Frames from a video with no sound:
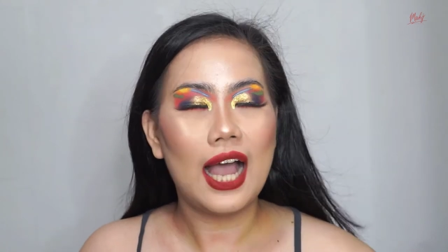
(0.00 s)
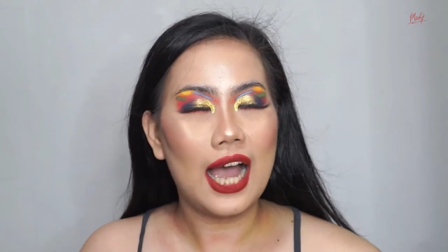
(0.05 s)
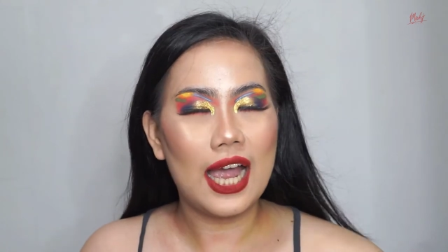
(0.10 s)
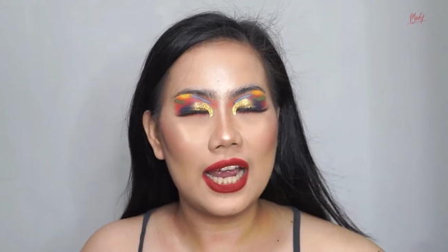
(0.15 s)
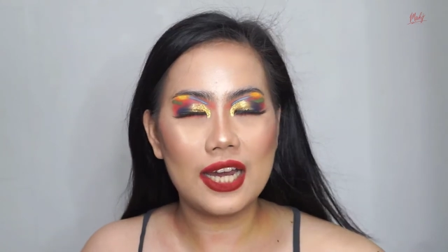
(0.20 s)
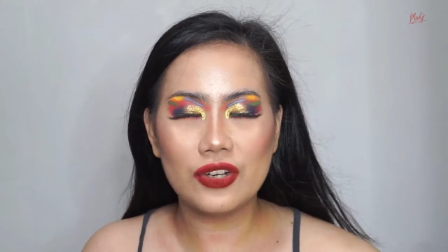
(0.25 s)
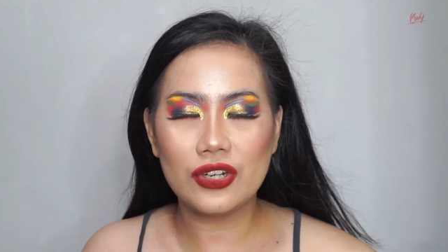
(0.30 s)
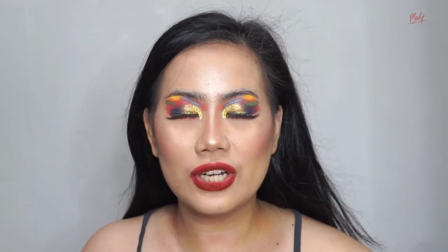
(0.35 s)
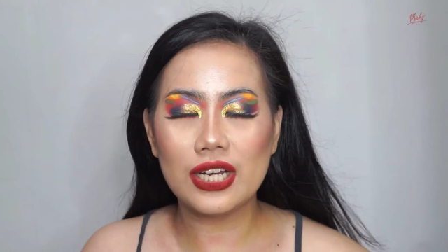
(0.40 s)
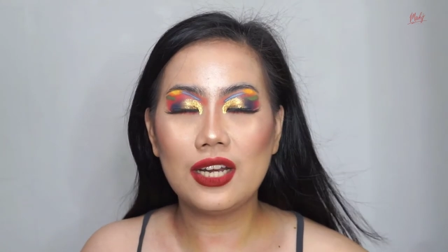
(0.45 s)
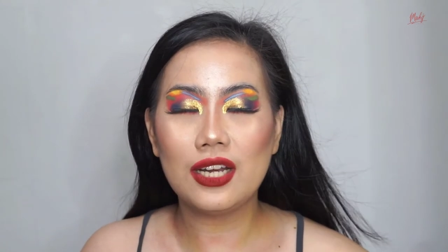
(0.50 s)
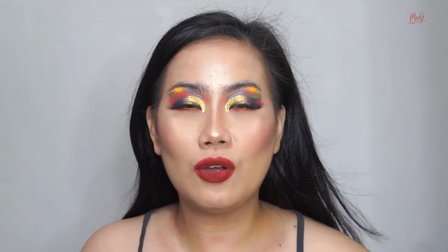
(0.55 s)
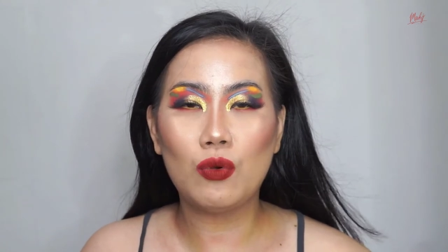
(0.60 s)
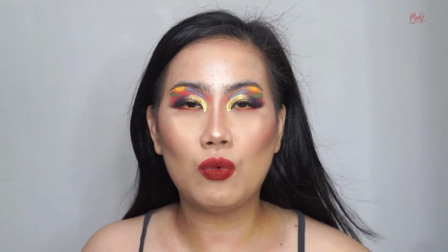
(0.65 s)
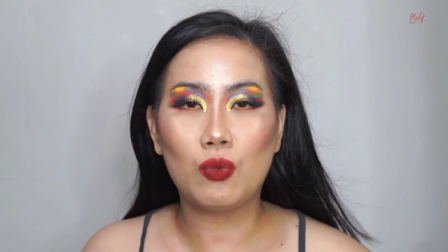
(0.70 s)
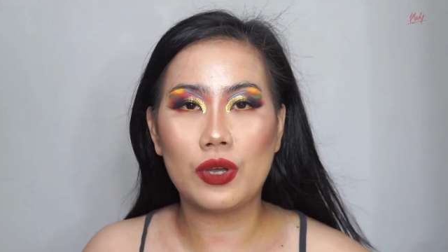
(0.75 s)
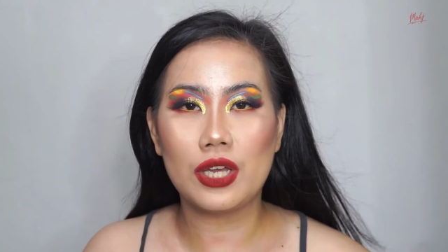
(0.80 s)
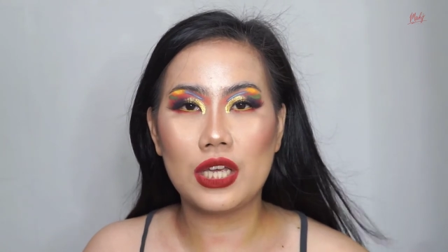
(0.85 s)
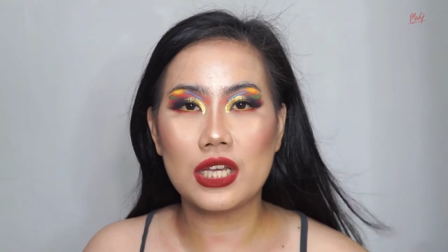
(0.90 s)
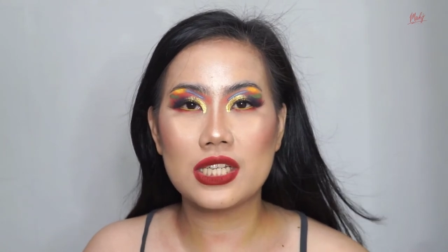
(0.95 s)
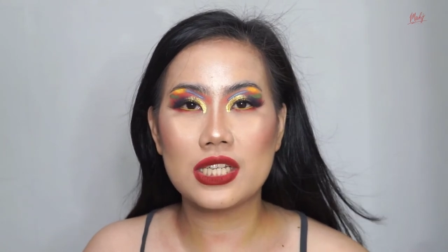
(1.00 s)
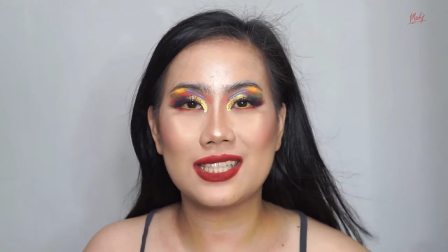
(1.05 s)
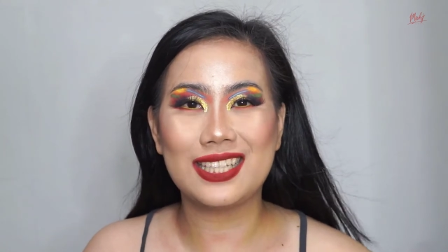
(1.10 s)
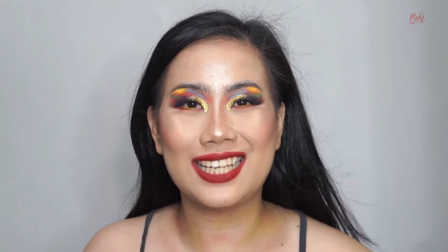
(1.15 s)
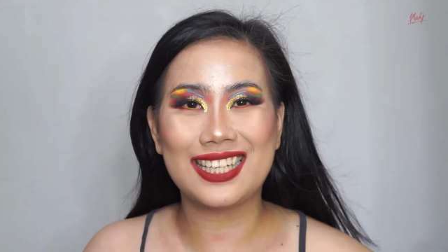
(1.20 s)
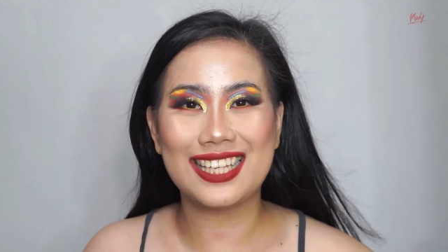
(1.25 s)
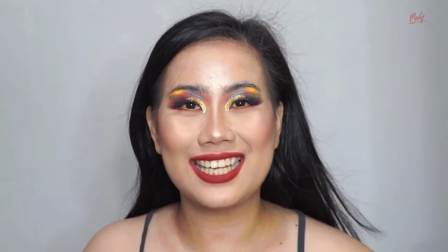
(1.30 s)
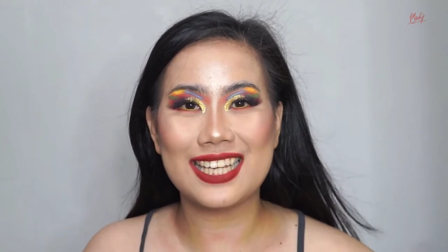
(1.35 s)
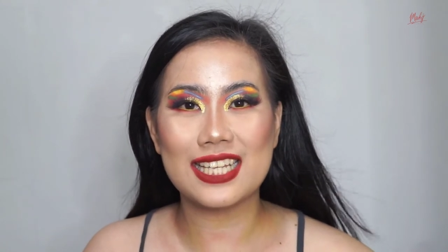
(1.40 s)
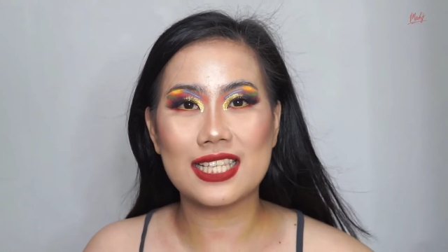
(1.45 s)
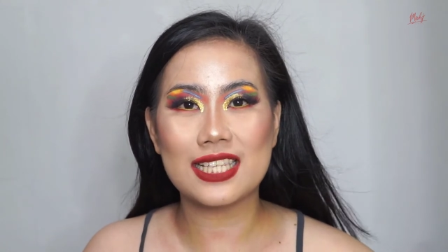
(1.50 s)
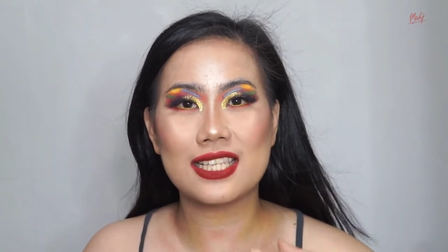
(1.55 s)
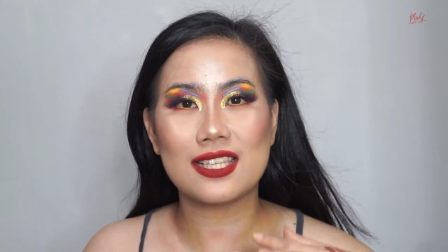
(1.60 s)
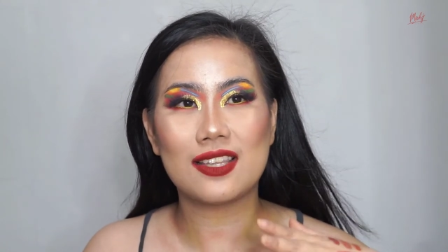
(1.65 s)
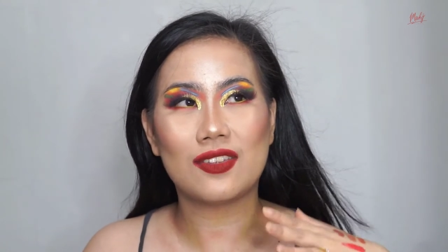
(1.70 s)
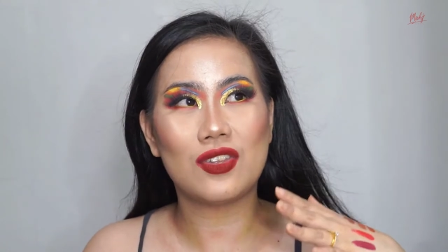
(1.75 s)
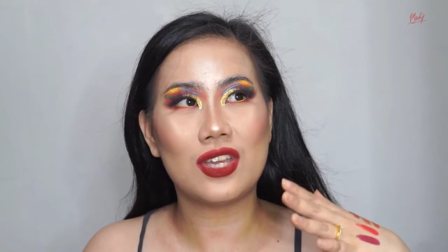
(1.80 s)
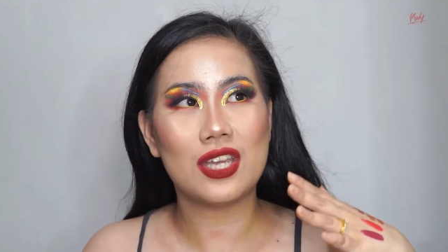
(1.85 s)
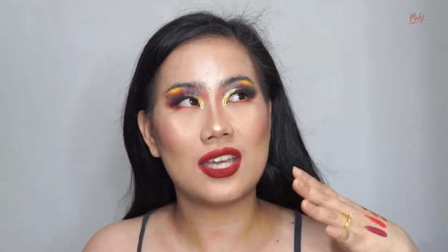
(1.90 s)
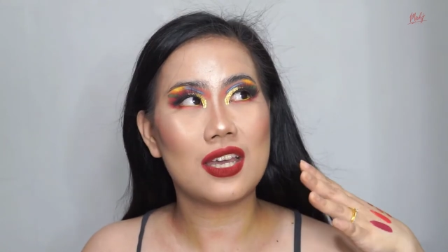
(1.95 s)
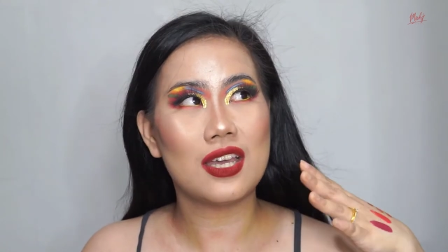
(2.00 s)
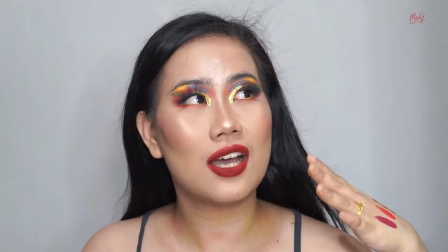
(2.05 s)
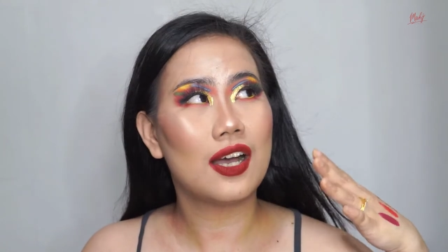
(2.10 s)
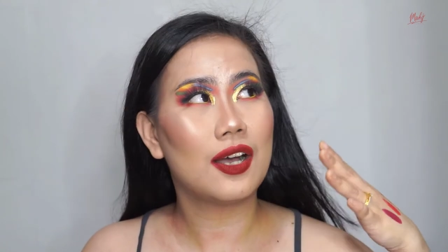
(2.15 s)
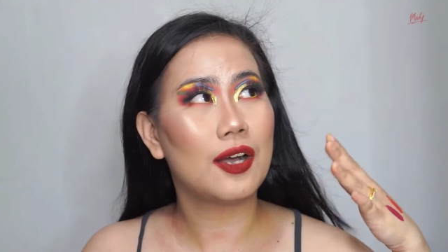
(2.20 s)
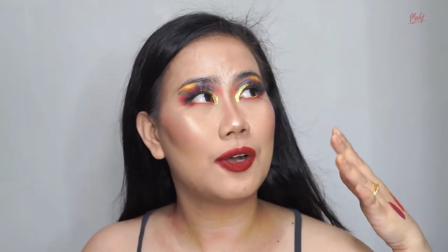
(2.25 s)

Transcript: I really wish that it's the